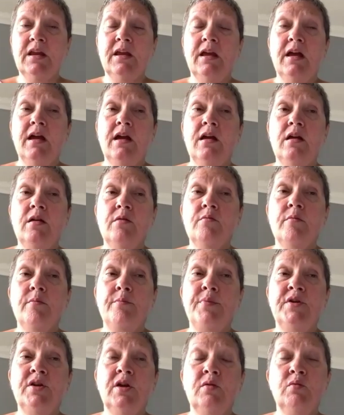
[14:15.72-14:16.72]
Um,
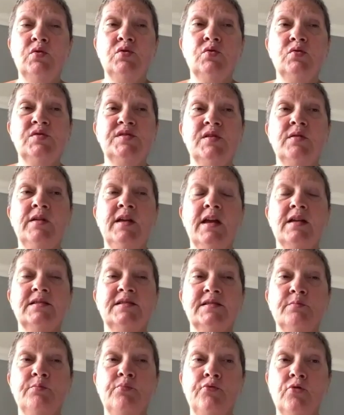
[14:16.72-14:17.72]
but I would also get
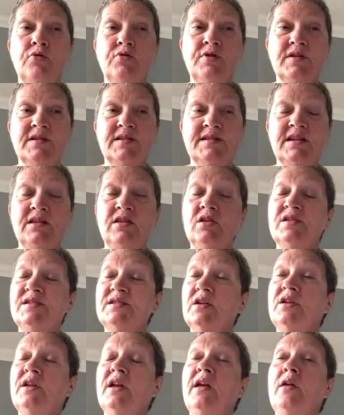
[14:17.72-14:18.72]
some products in that's
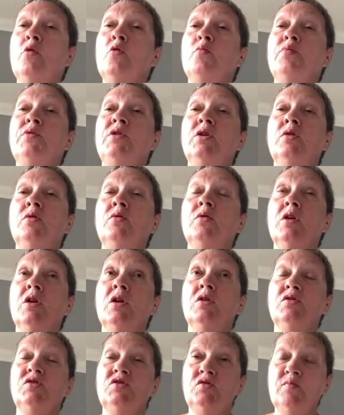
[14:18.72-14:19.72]
going to help you
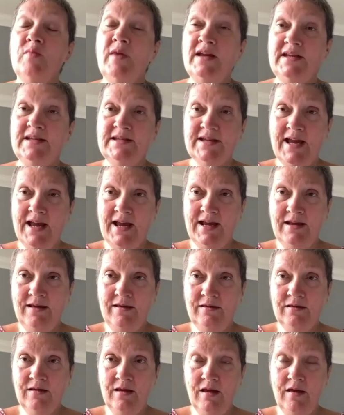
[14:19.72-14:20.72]
to
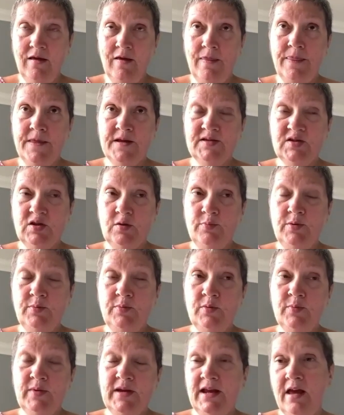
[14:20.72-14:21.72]
maintain the
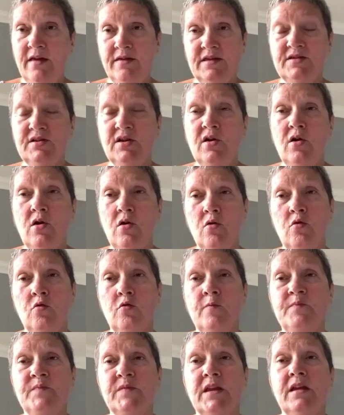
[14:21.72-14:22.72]
suprapubic catheter
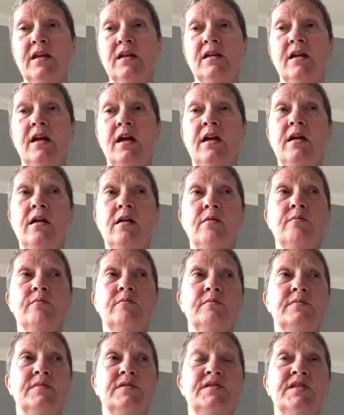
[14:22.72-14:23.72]
hole. Mm. Um,
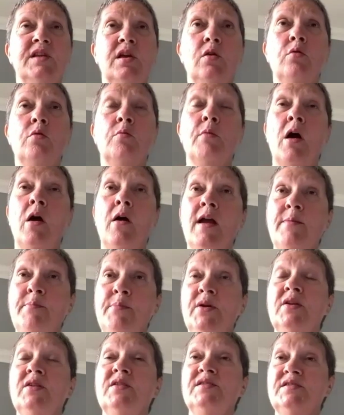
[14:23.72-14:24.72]
so I
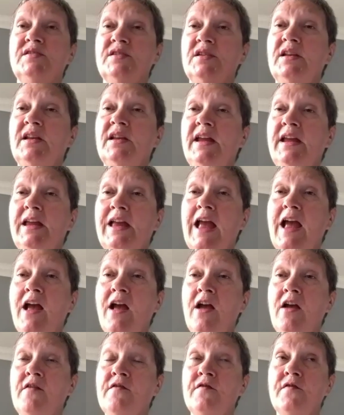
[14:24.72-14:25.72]
personally
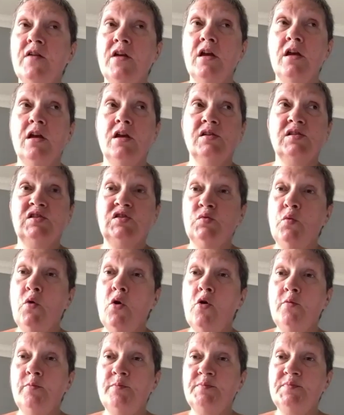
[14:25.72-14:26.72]
have
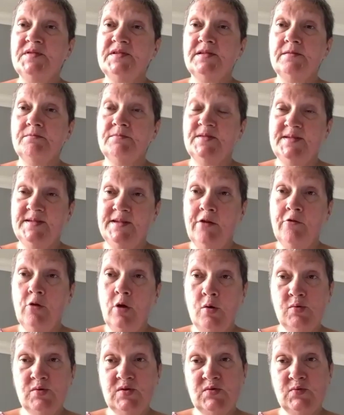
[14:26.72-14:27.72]
swabs,
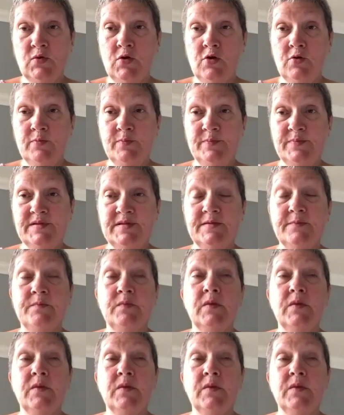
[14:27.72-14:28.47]
sterile swabs,